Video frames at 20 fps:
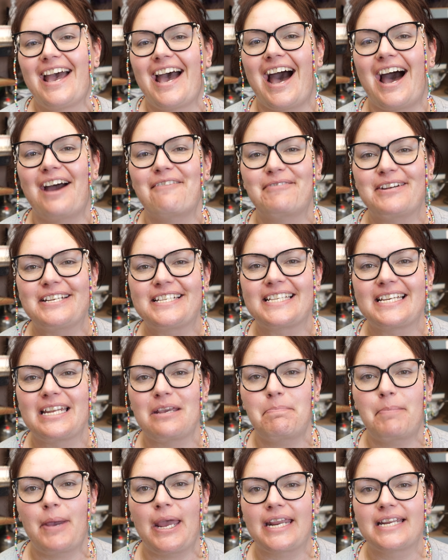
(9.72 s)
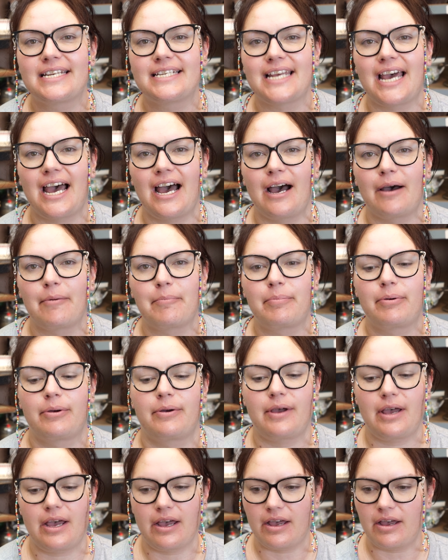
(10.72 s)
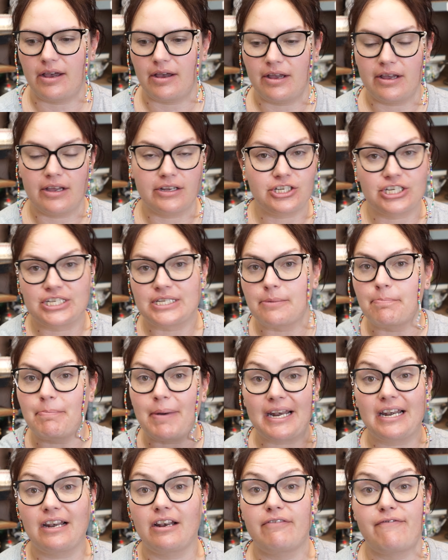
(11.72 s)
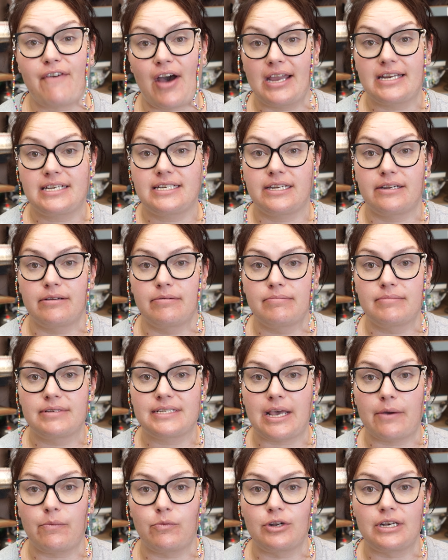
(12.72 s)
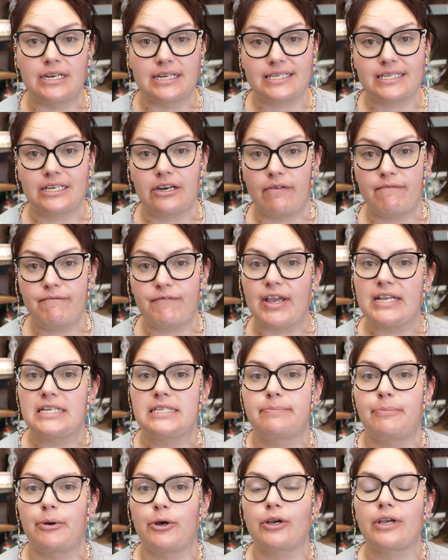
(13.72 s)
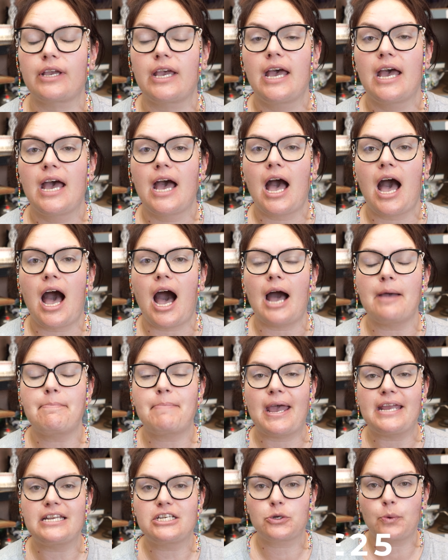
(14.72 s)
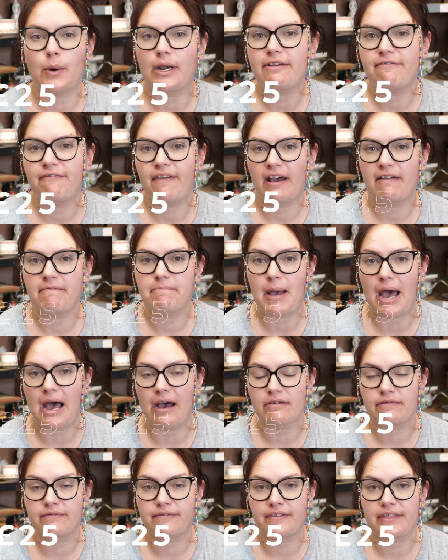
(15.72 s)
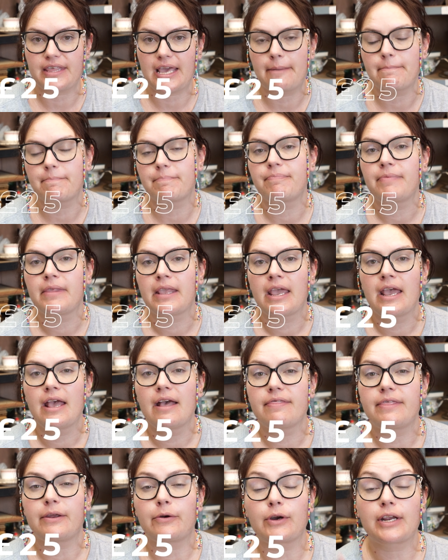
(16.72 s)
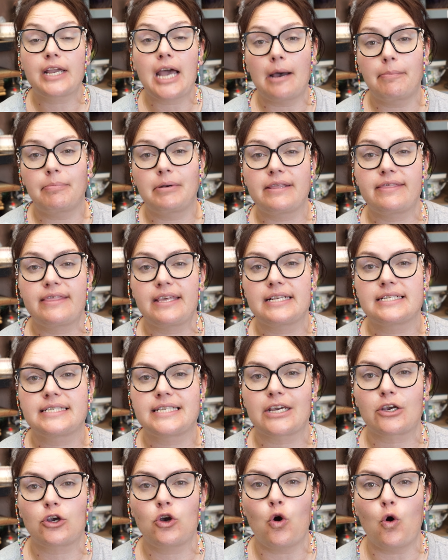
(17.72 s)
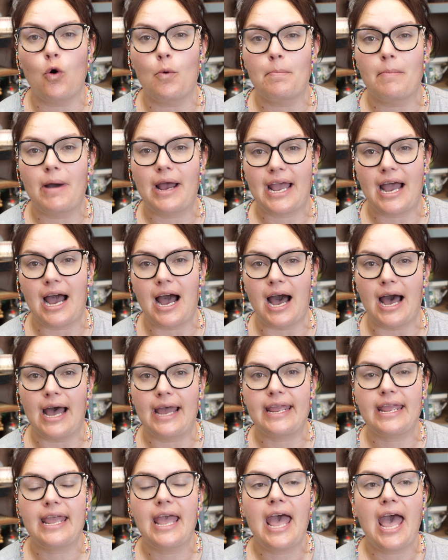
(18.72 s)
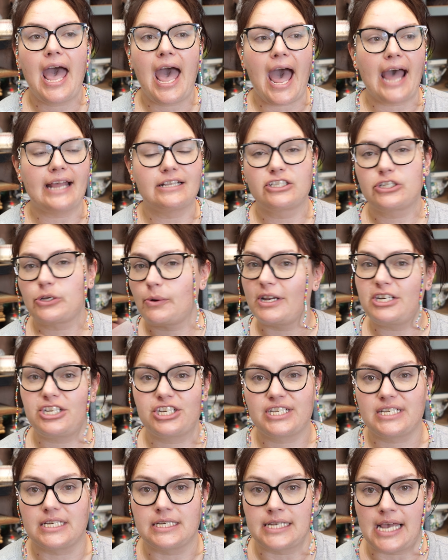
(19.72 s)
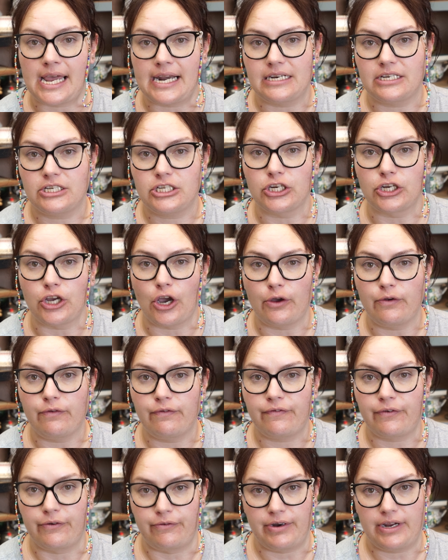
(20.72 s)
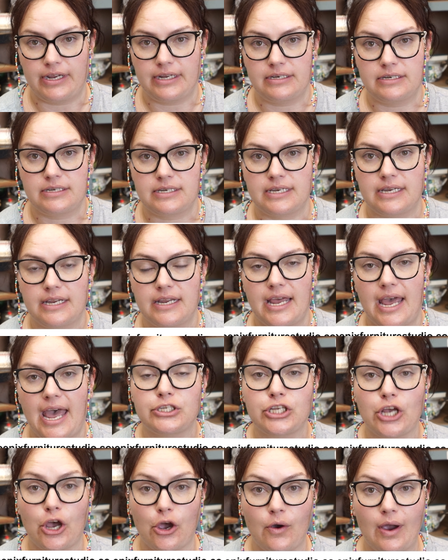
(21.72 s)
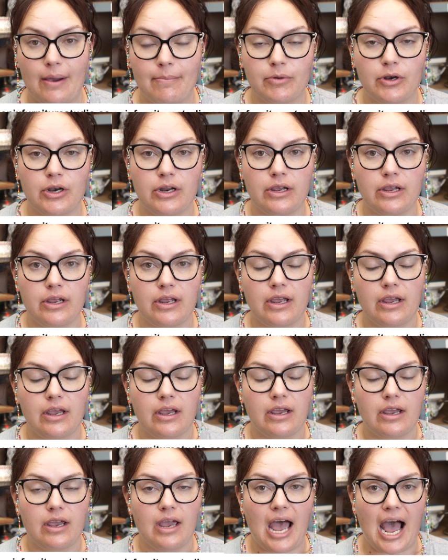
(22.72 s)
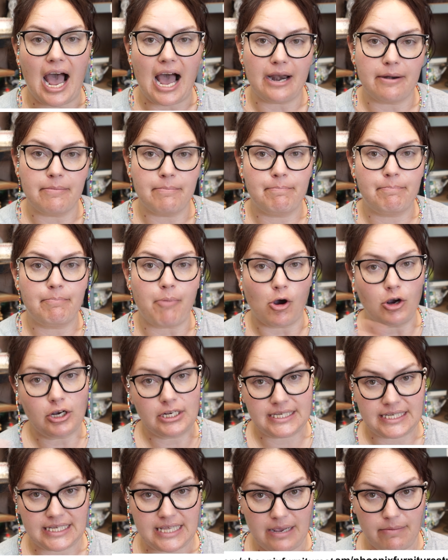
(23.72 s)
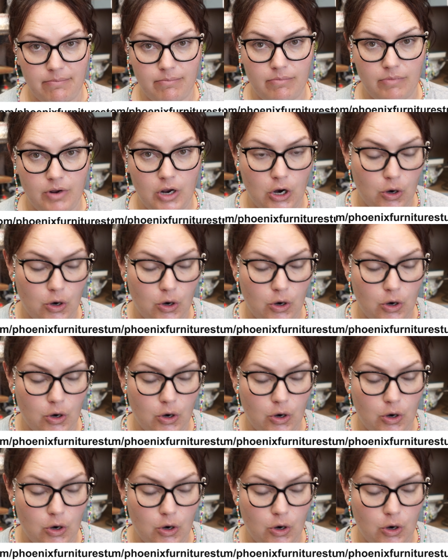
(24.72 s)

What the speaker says: I recently picked up just a bundle of items that were listed on Facebook. I paid £25 for them. There were a couple of things that caught my eye, and so I just decided to go for it. So I'm going to unbox them